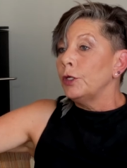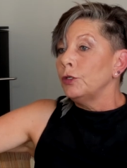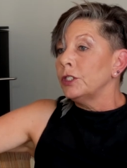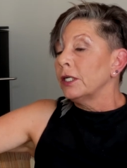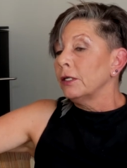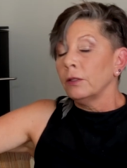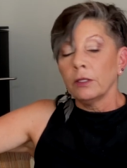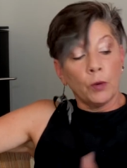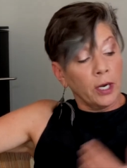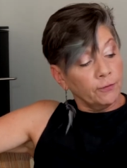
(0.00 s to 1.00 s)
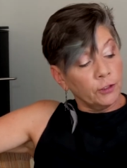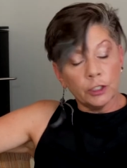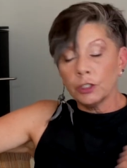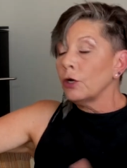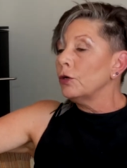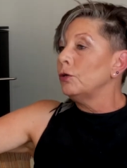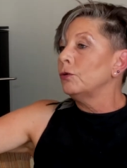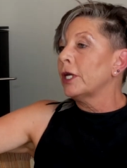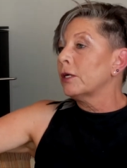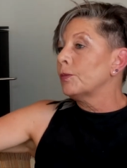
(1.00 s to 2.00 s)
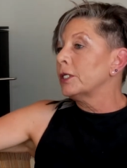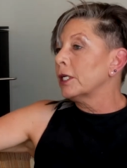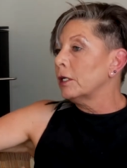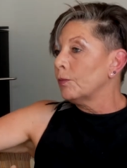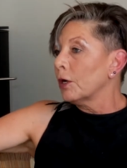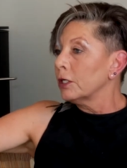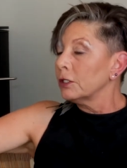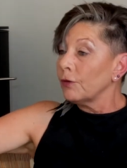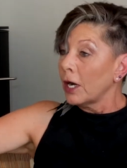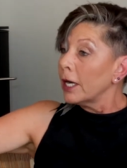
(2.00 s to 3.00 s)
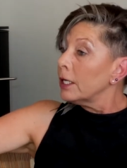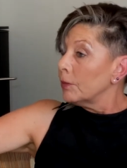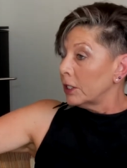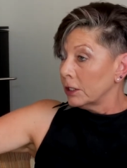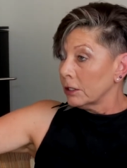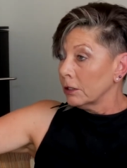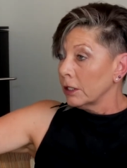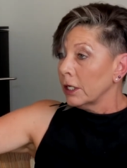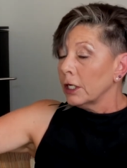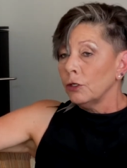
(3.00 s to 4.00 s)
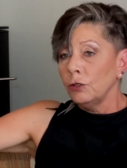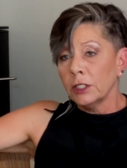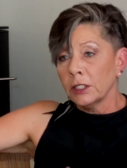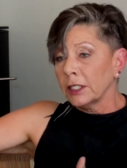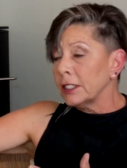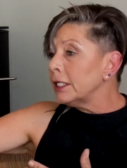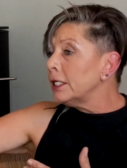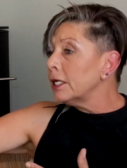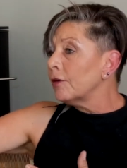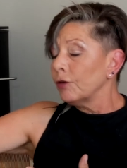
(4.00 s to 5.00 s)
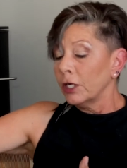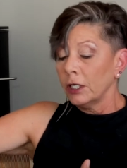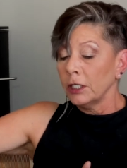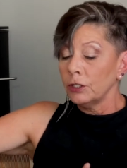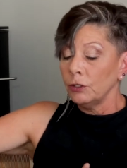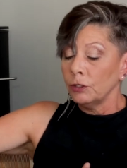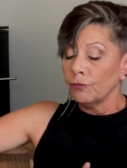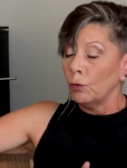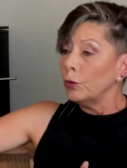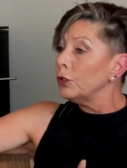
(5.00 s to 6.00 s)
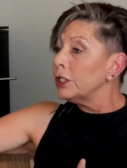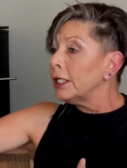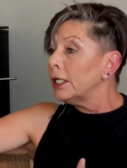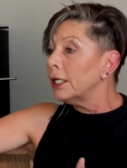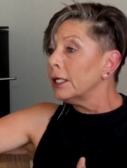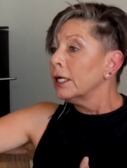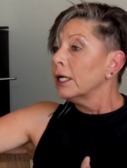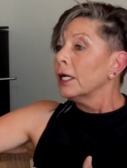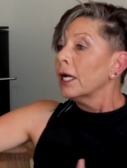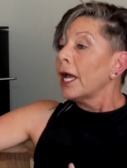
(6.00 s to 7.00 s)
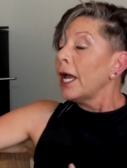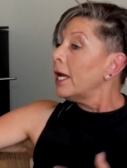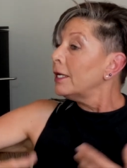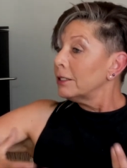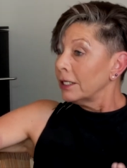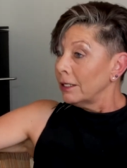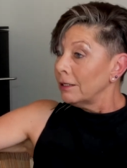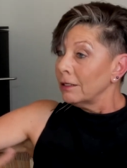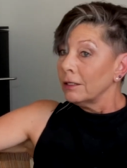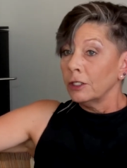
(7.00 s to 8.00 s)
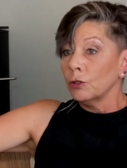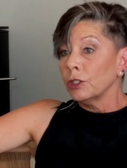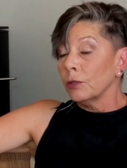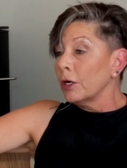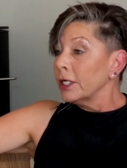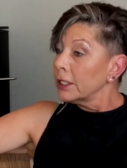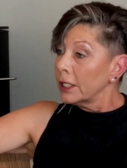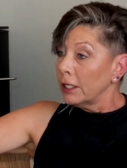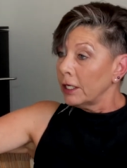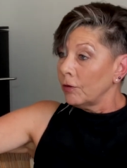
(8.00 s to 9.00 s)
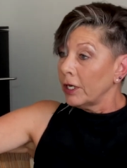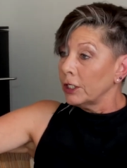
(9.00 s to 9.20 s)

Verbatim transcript: Producing the one I've just shown you, that particular plant is highly medicinal. Used as a tea in Africa, it's used for wound healing, and in Giorgio Armani skincare